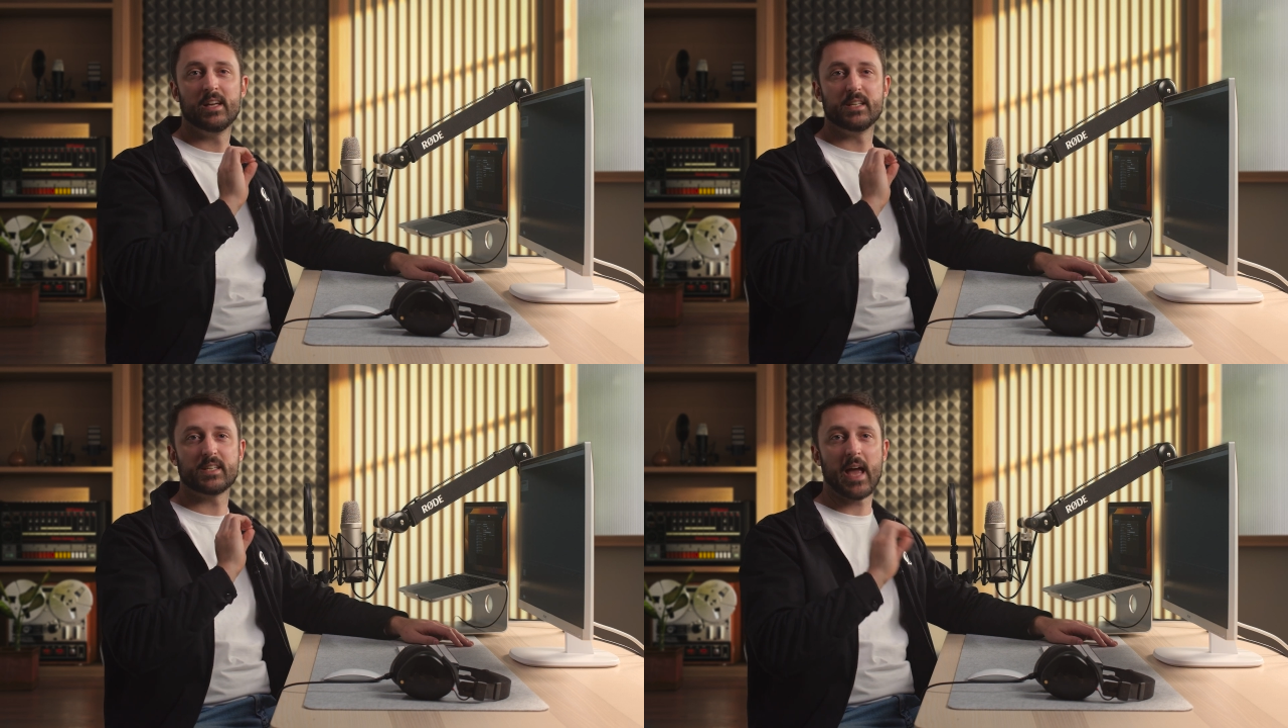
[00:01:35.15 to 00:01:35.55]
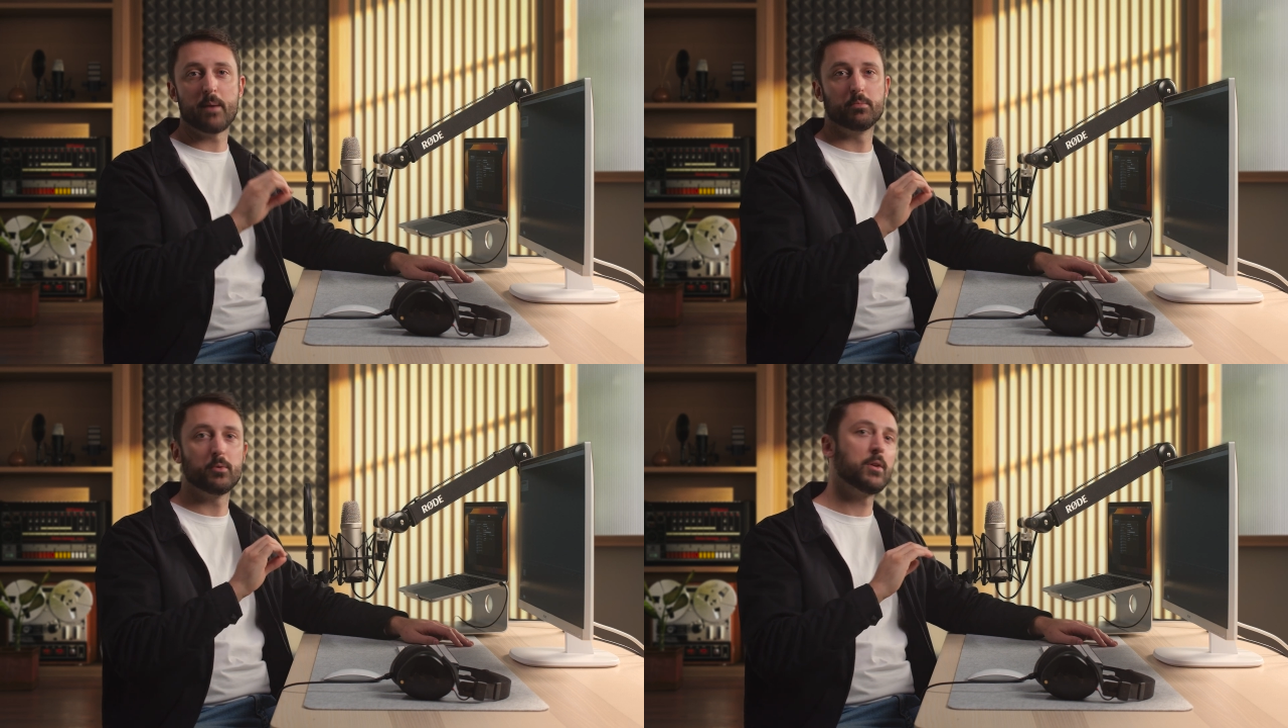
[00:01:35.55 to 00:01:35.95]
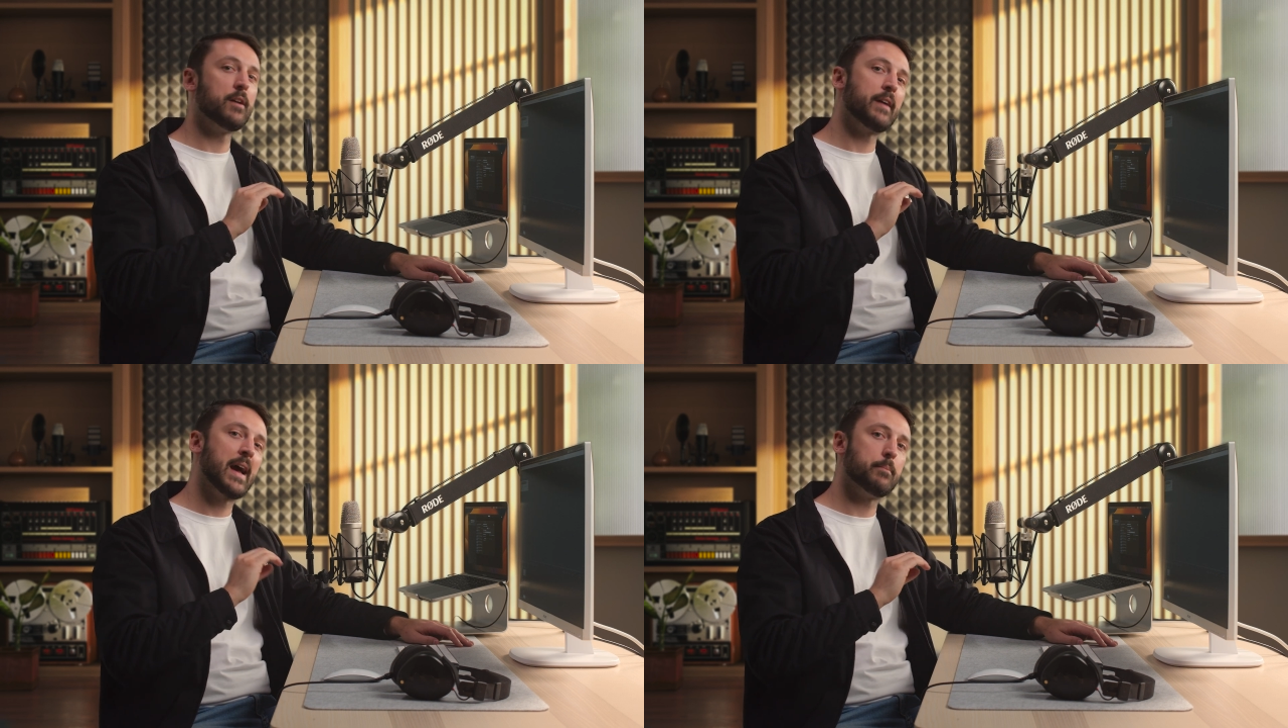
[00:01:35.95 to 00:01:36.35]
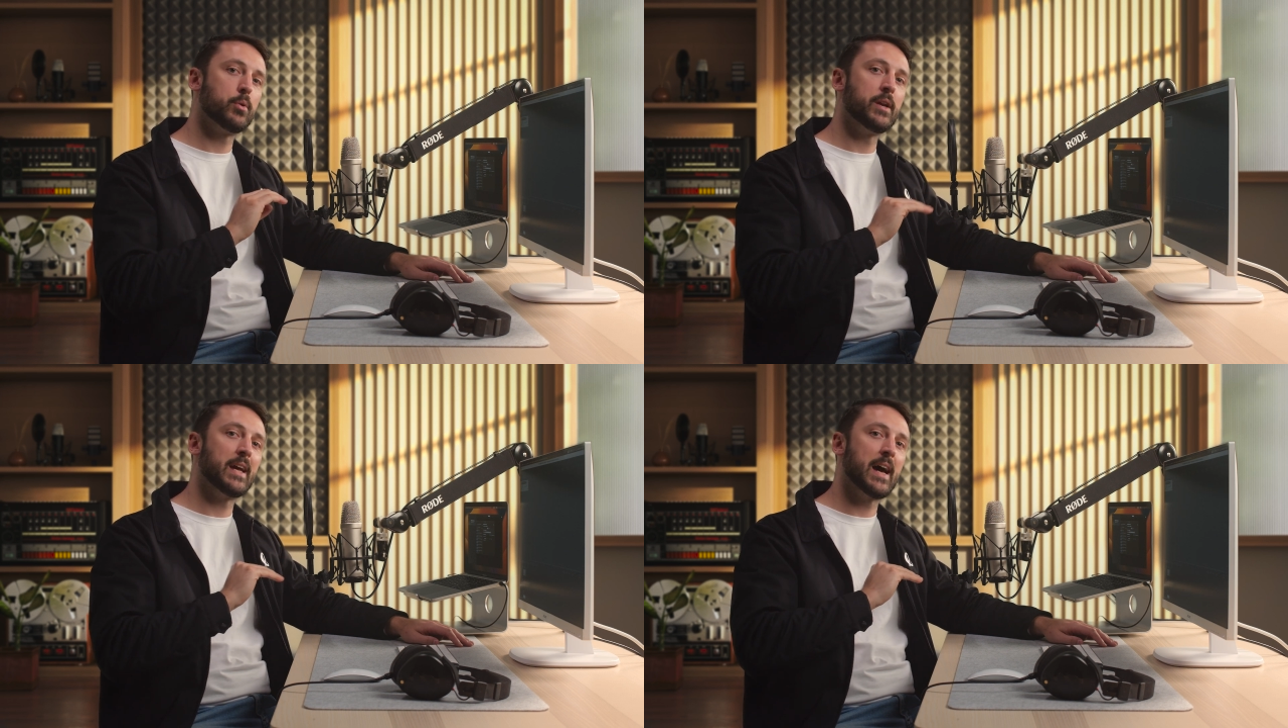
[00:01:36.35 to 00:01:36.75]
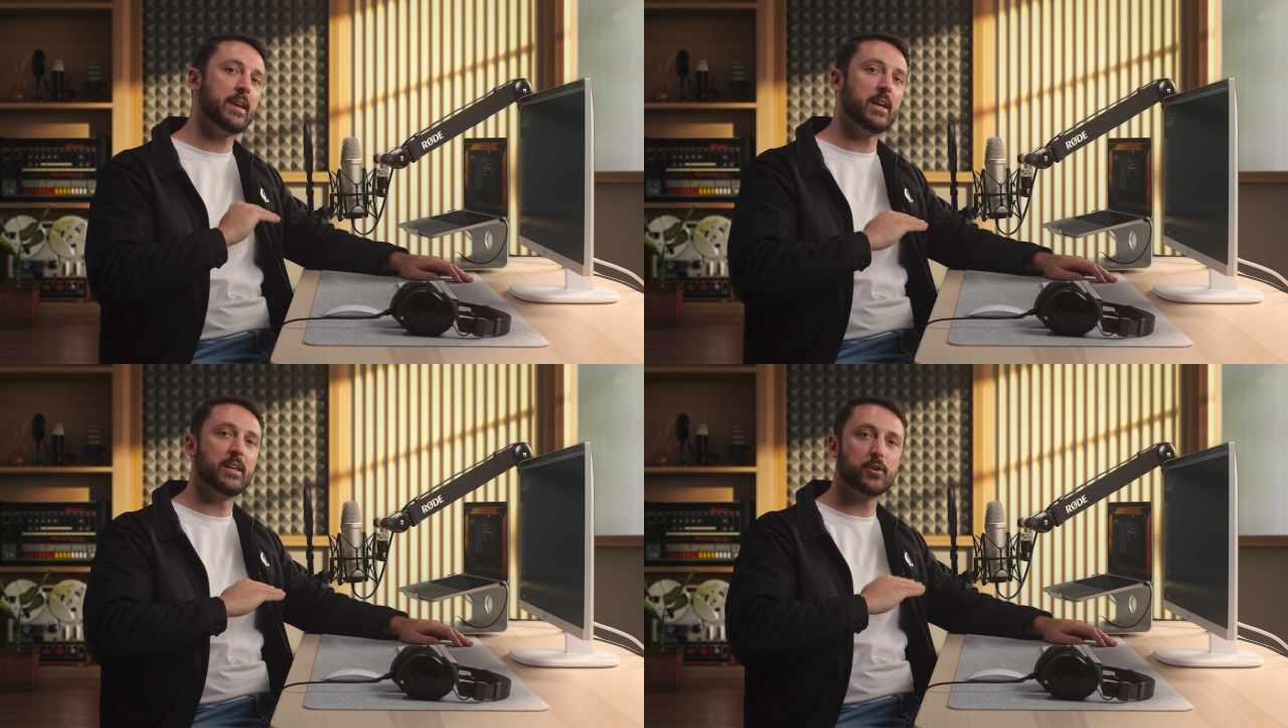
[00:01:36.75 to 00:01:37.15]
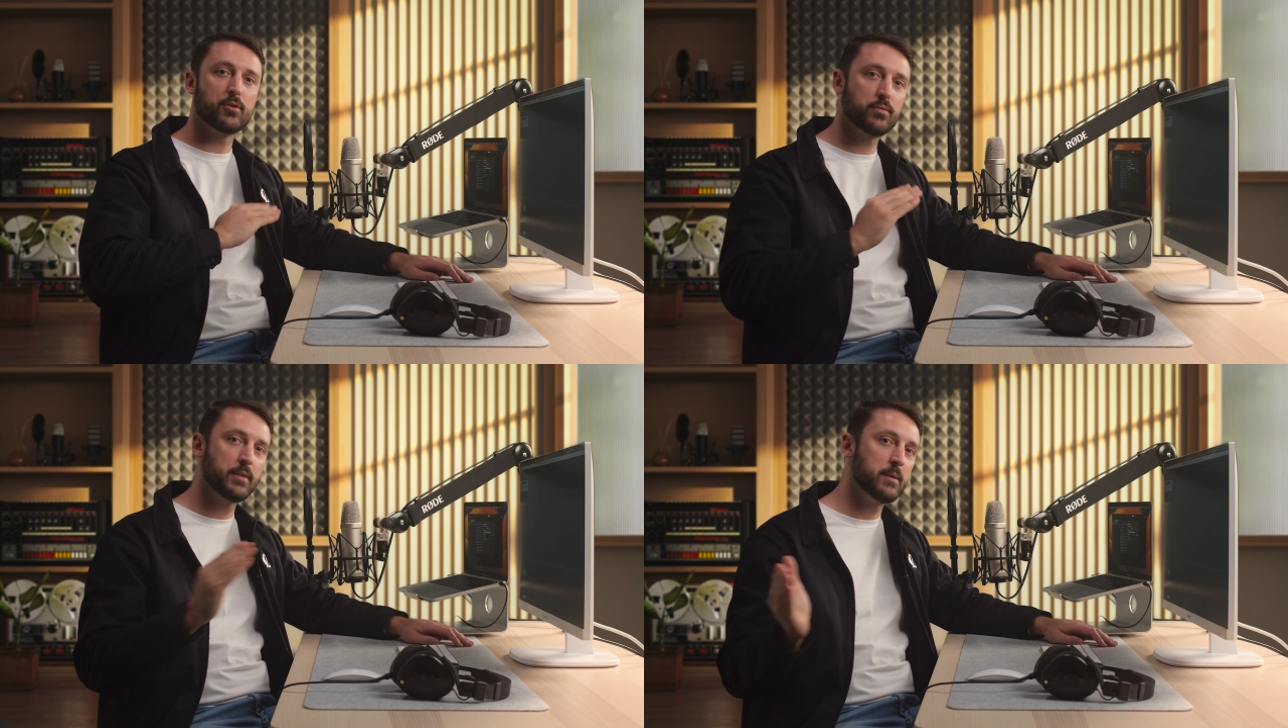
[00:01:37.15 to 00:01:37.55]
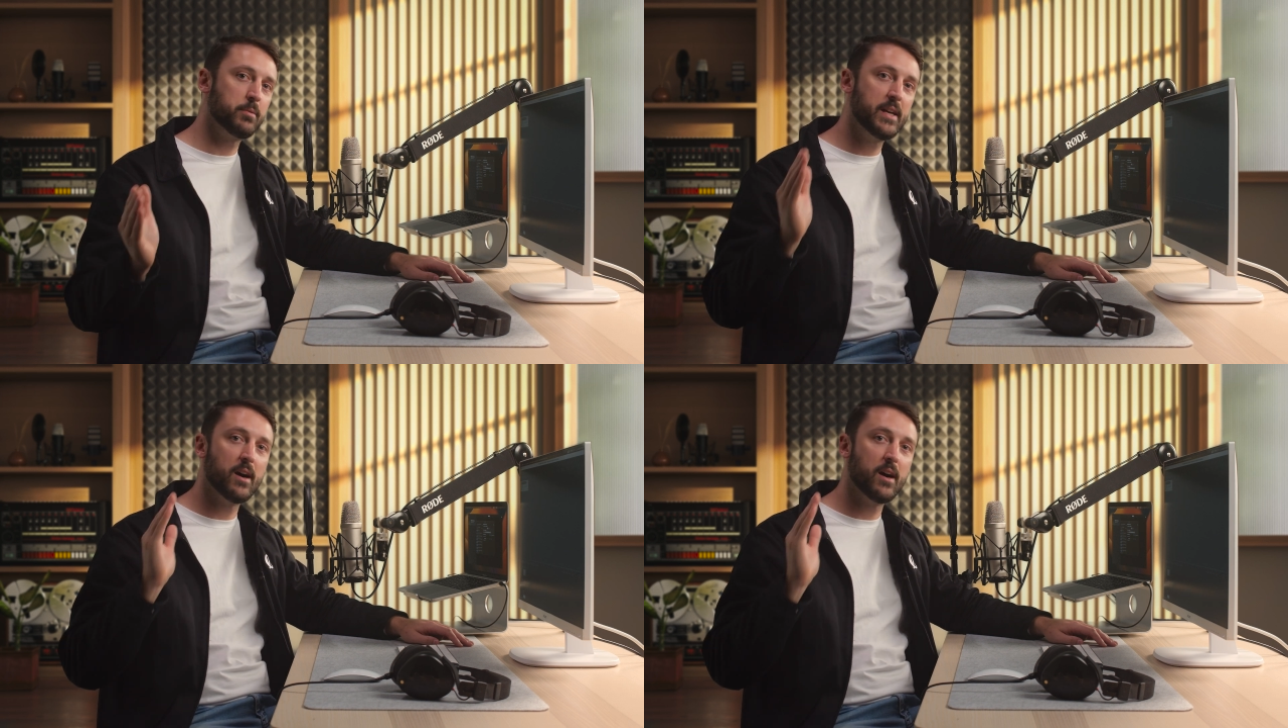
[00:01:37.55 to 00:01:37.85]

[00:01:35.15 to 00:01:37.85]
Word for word: is capable of outputting an incredibly